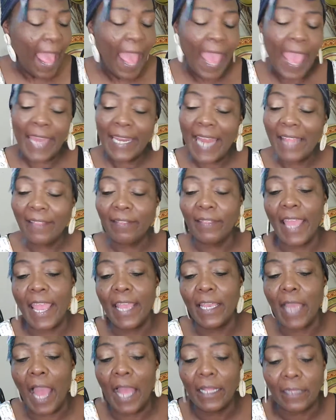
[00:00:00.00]
And
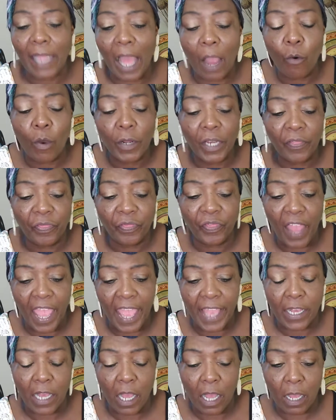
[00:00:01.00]
I want to
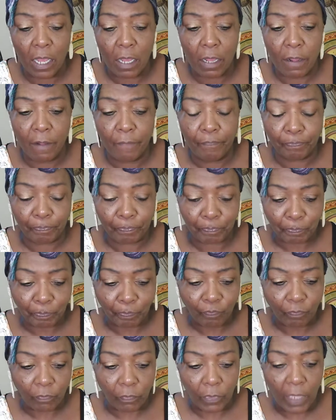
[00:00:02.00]
thank
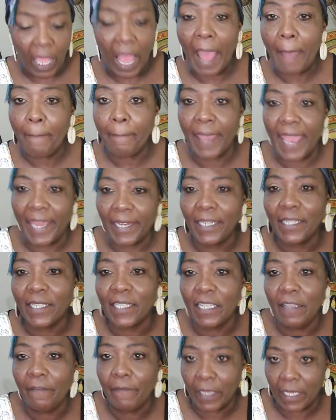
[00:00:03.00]
iMaddie
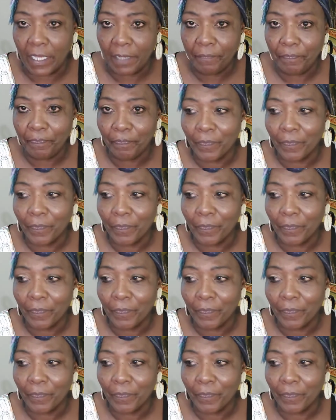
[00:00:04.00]
TV.